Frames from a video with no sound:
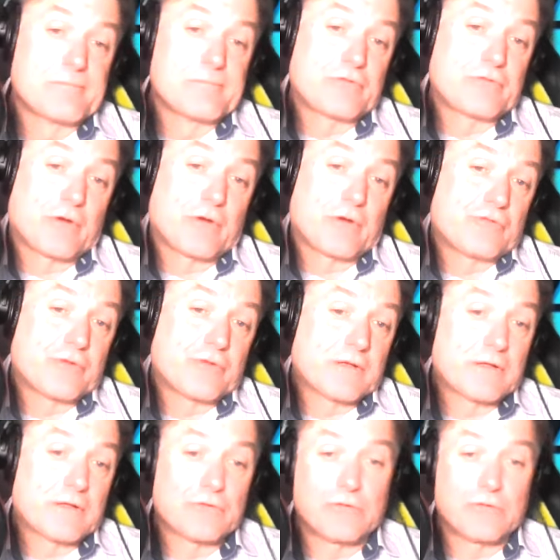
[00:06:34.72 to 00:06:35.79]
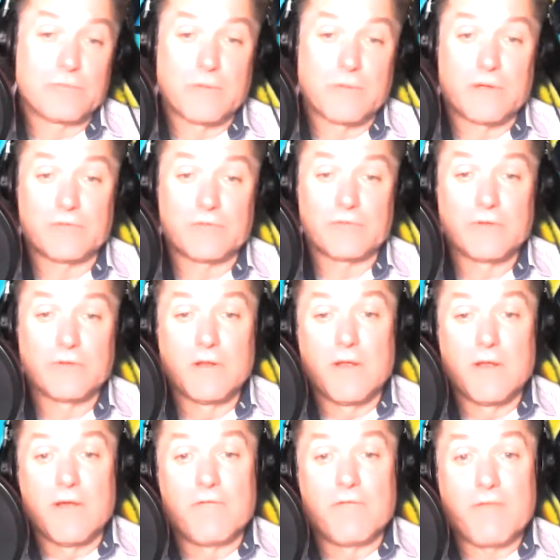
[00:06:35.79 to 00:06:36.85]
started drinking too much,
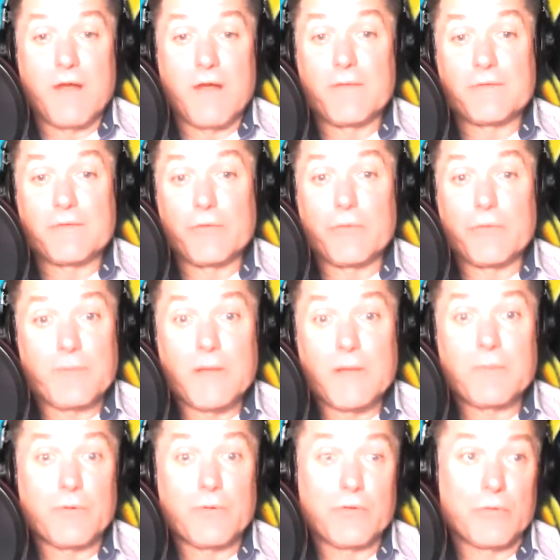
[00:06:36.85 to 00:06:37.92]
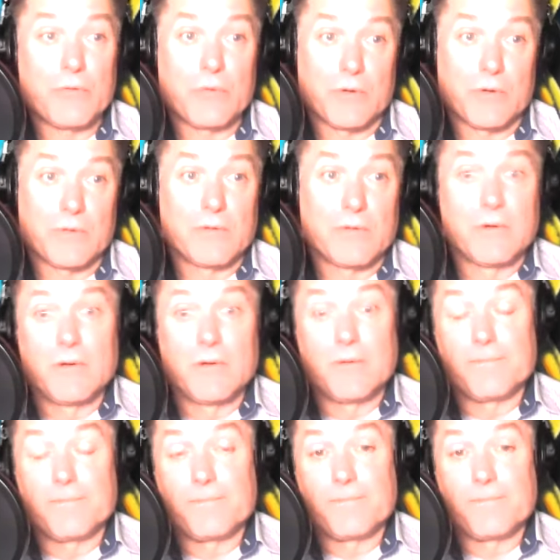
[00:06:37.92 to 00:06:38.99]
found that there were people who were
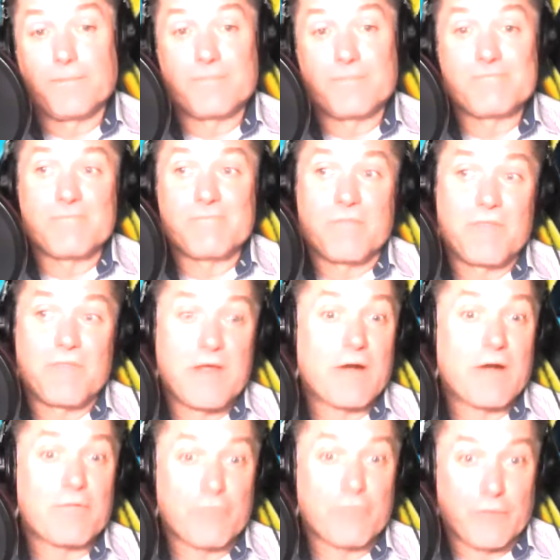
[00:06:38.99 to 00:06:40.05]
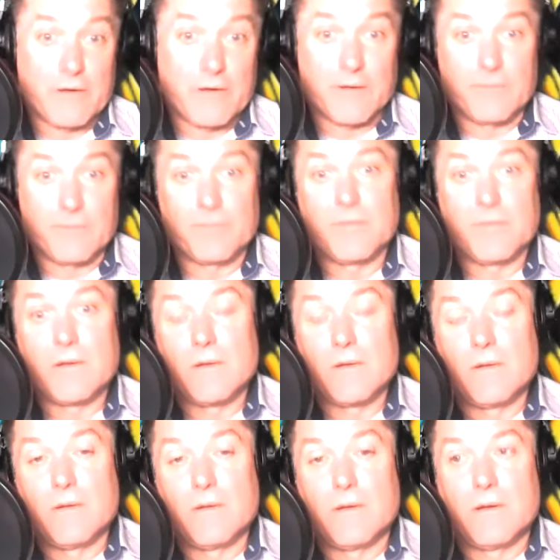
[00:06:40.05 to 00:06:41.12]
there for him.
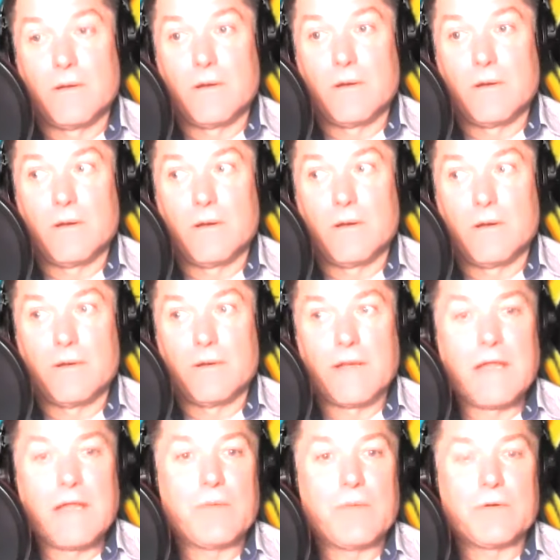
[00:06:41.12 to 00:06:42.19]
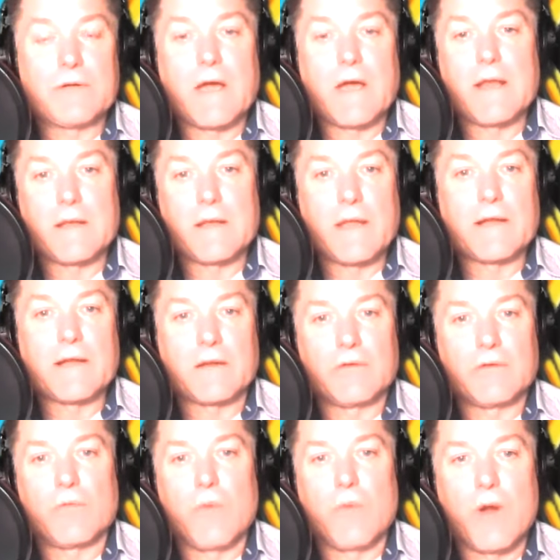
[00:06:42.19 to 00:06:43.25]
And he would kind of like
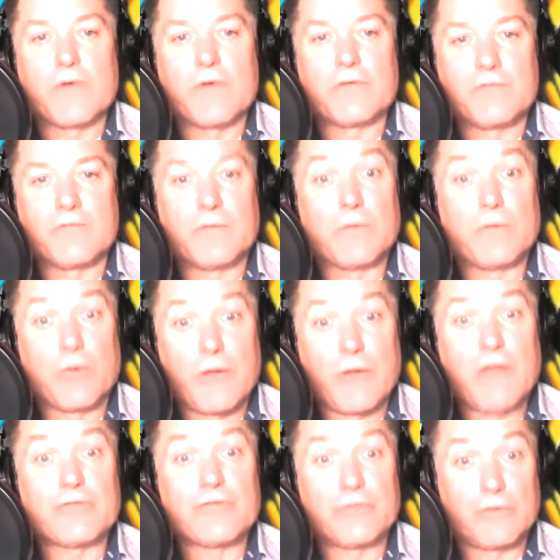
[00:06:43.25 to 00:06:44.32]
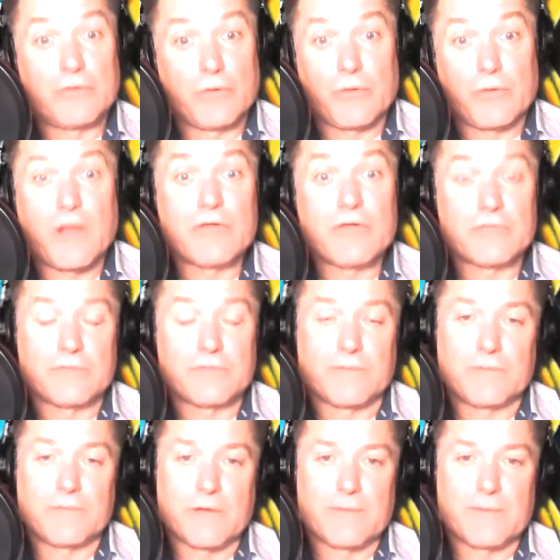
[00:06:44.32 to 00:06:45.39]
wander from location to location from
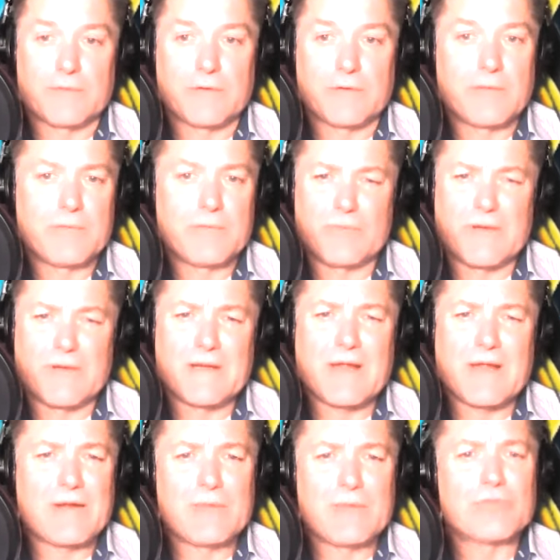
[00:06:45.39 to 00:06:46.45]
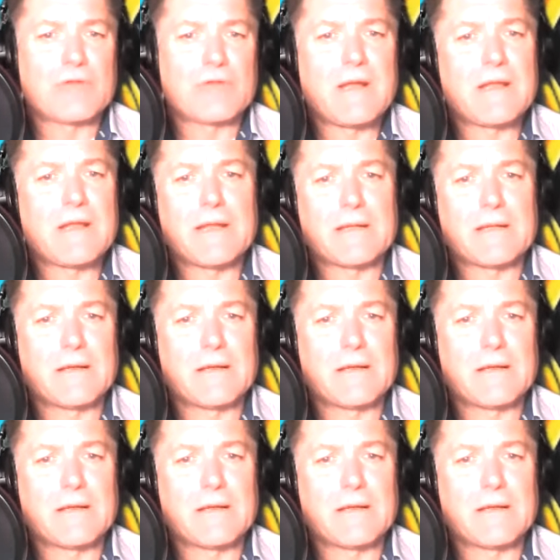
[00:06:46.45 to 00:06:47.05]
time to time. But right now he was kind of like,